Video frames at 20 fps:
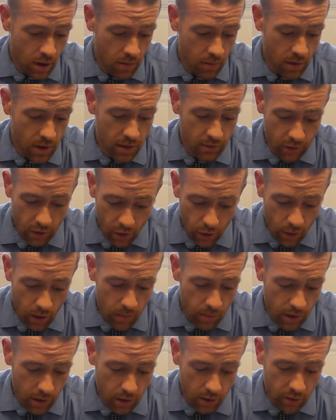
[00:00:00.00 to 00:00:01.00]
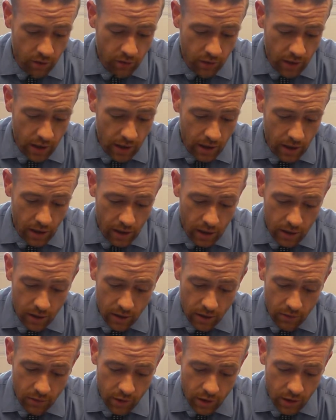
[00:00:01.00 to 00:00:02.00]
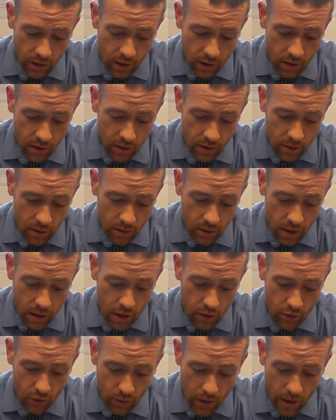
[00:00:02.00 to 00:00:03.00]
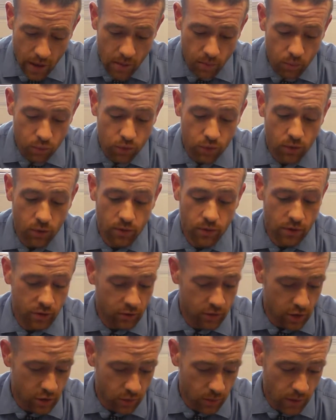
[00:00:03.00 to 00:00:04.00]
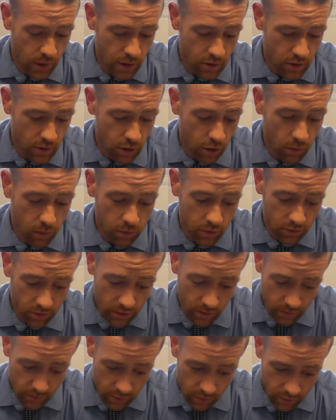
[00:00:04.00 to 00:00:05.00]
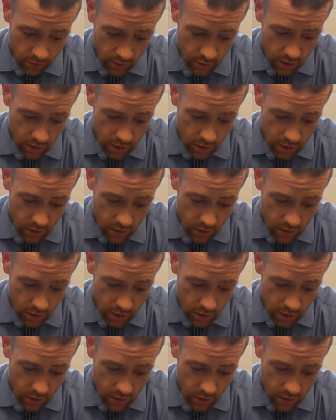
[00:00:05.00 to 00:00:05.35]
Even though I've been on the sideline every day, I try to improve the situation, hoping something's going to